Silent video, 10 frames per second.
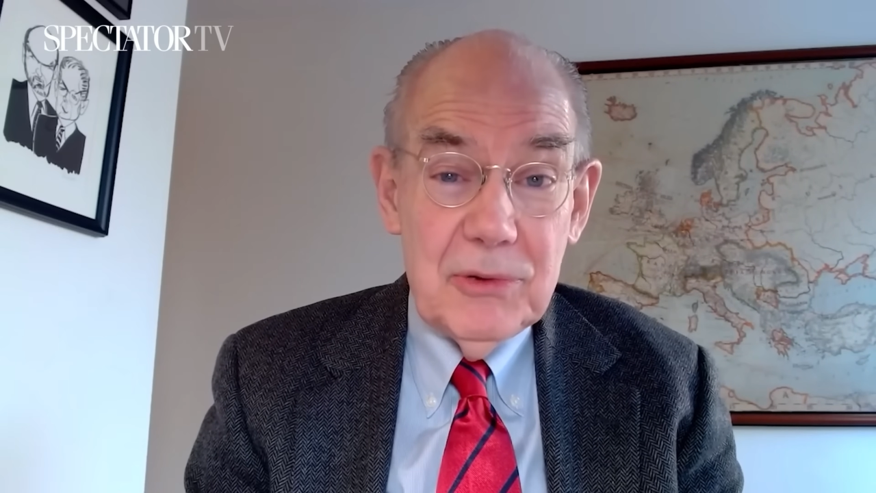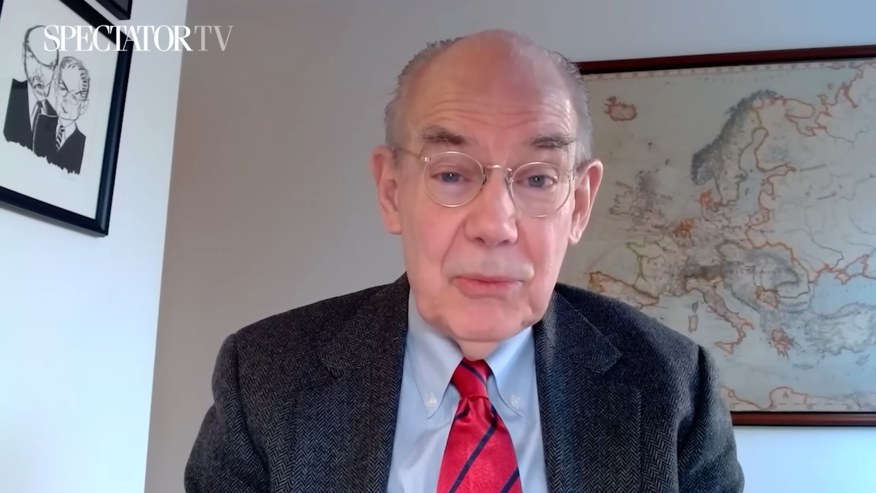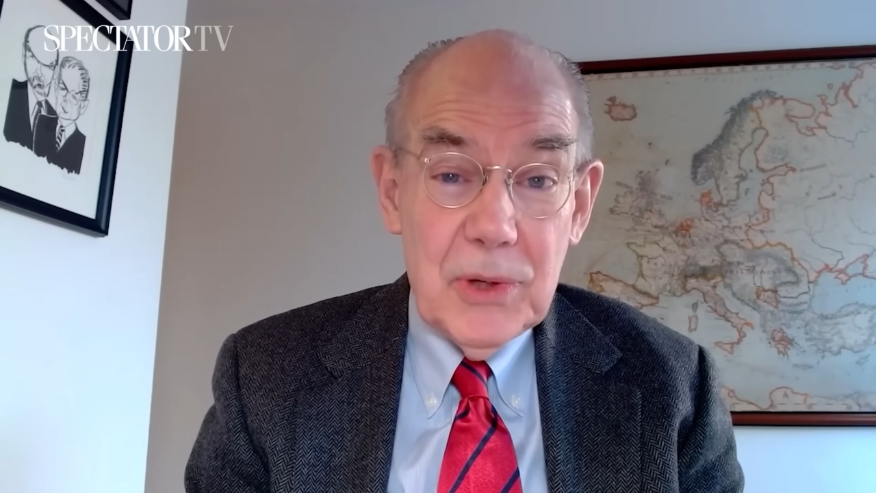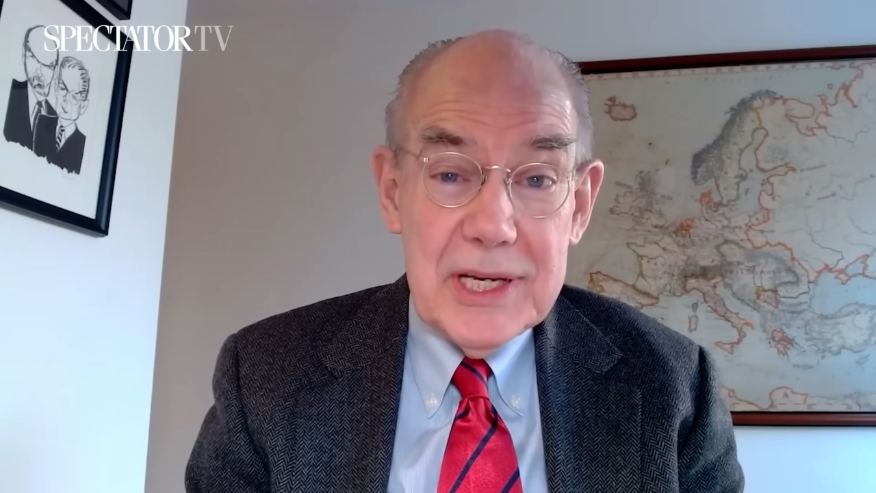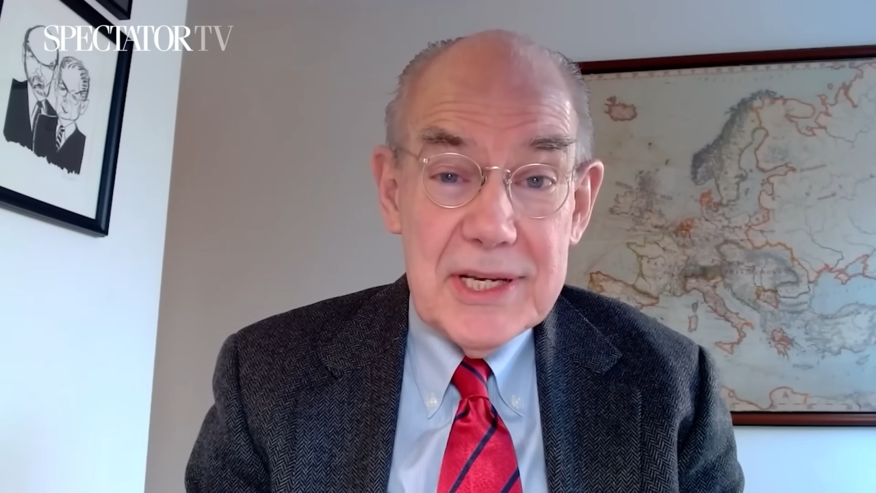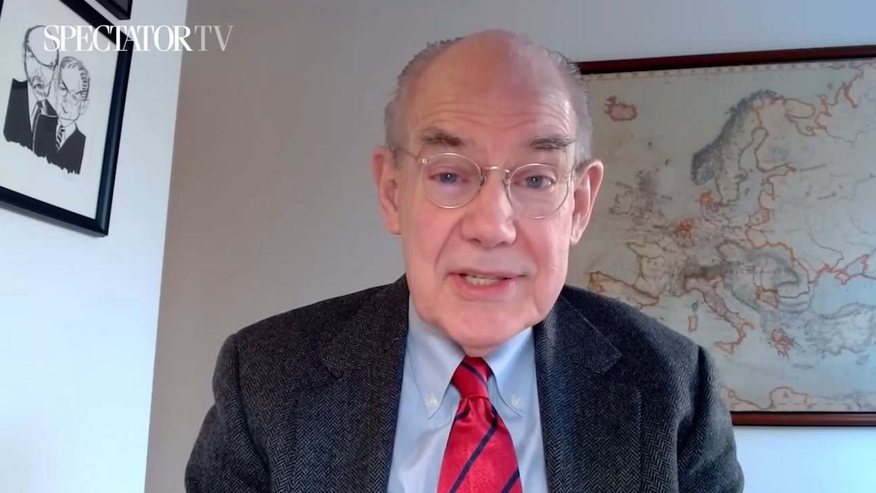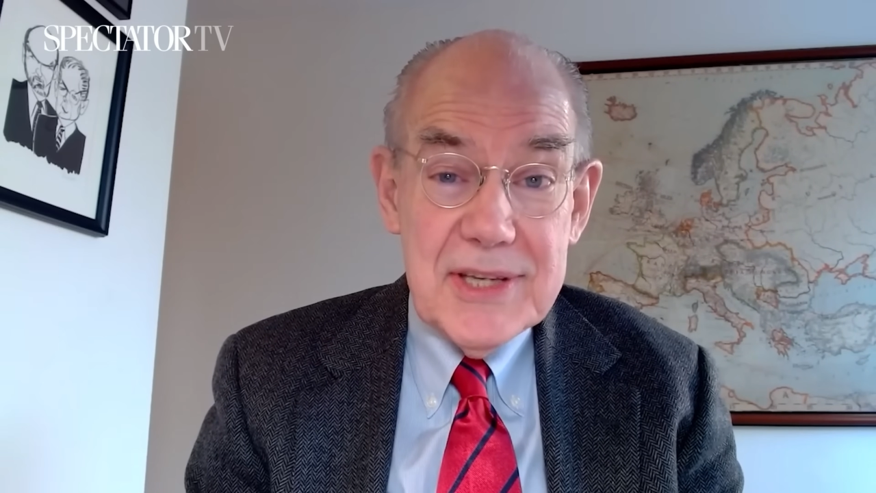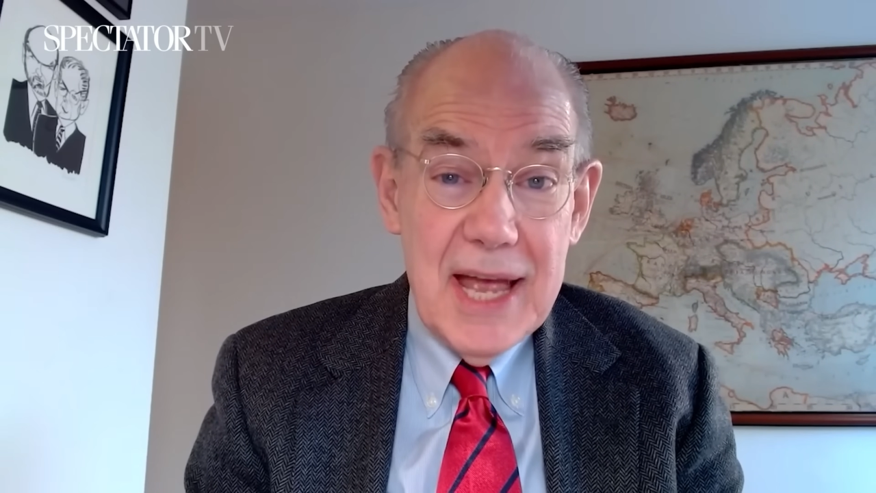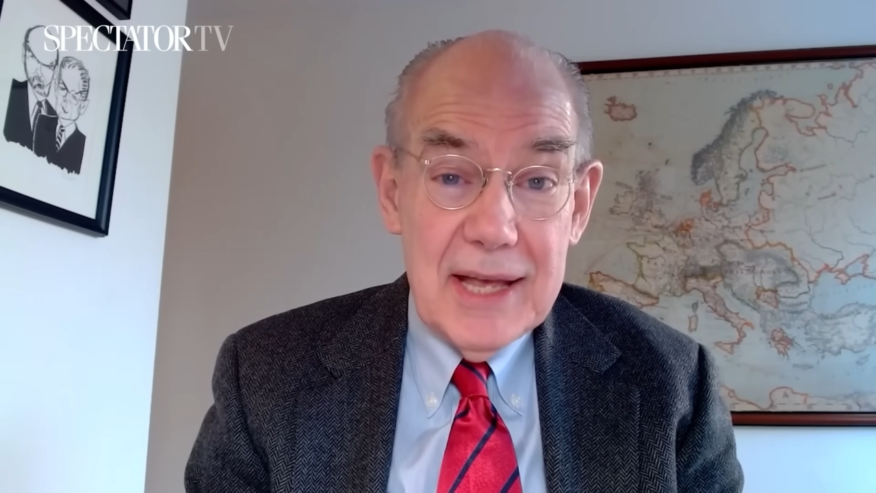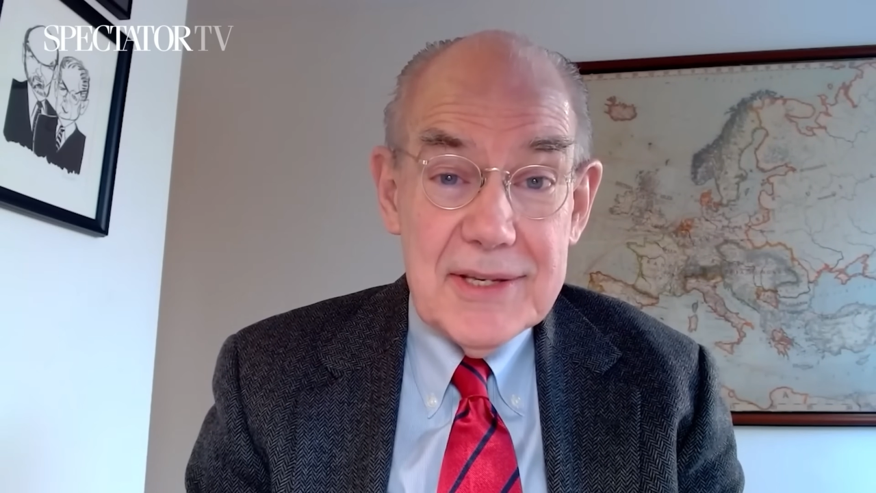in what he
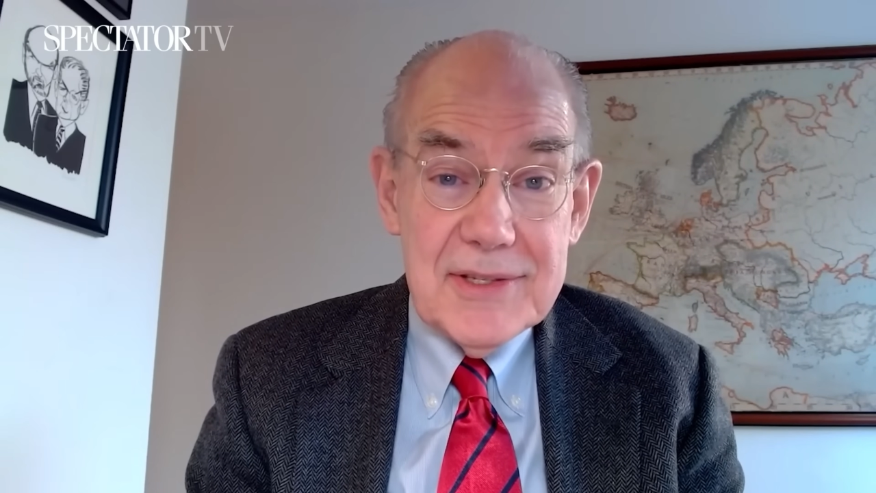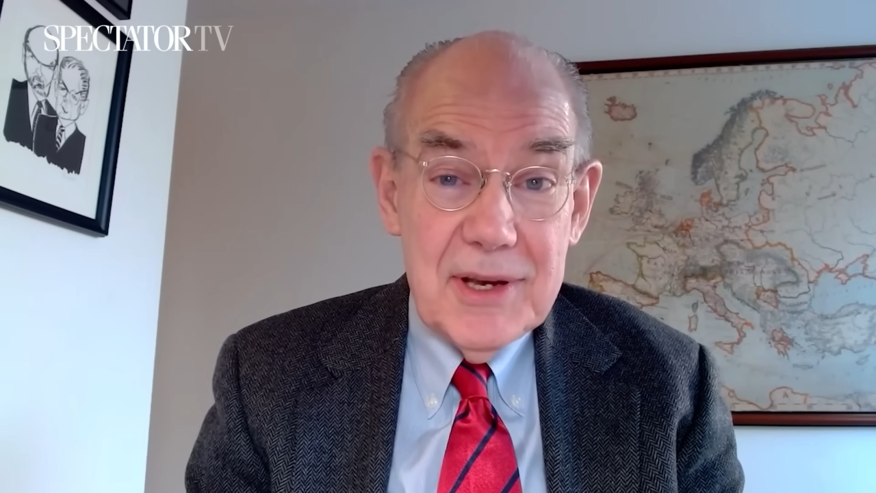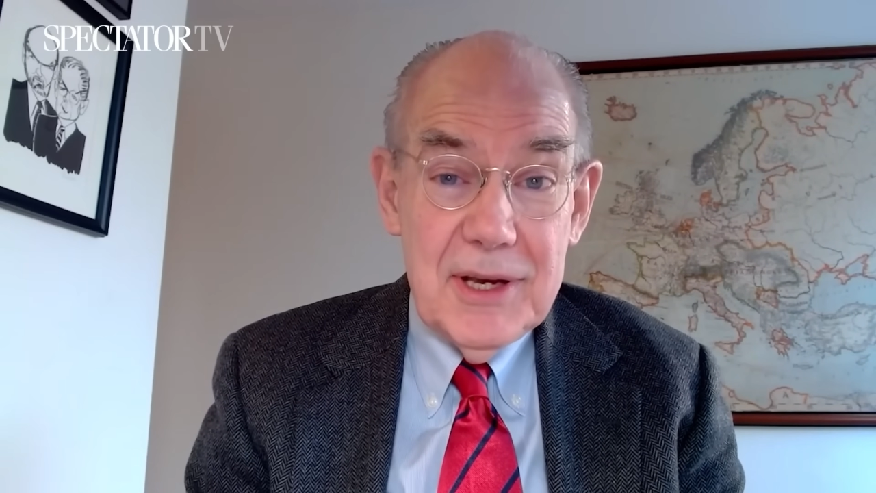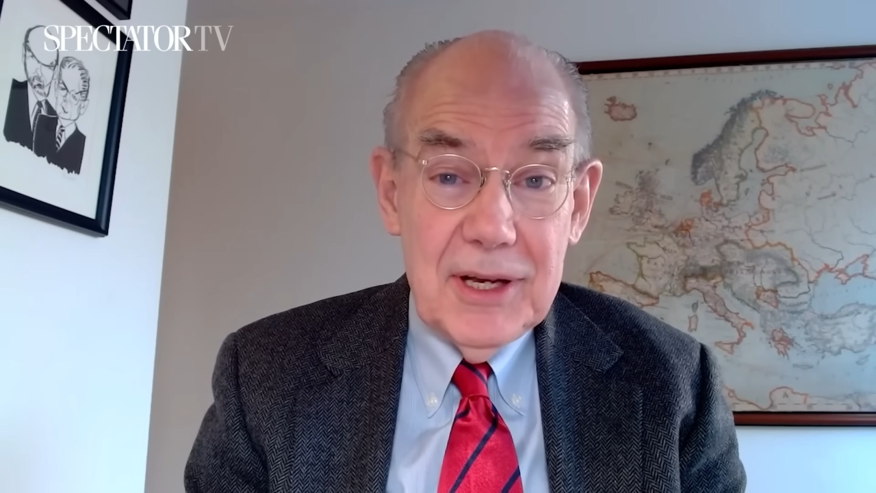says.